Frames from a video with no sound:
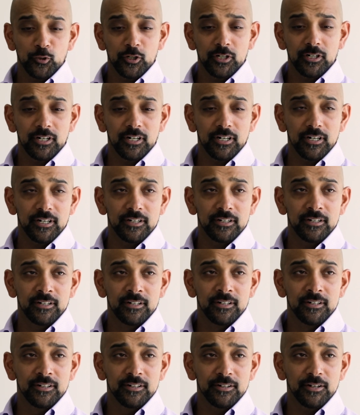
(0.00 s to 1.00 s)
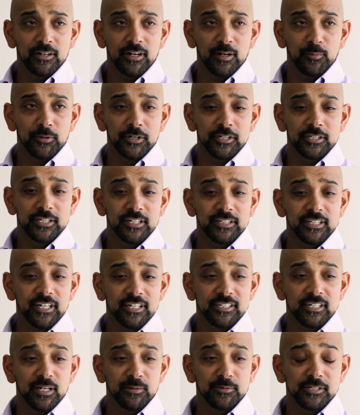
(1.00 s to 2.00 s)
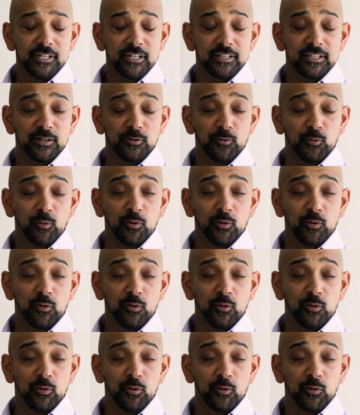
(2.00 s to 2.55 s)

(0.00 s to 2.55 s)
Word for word: God, good. I appreciate that, James. And I think w-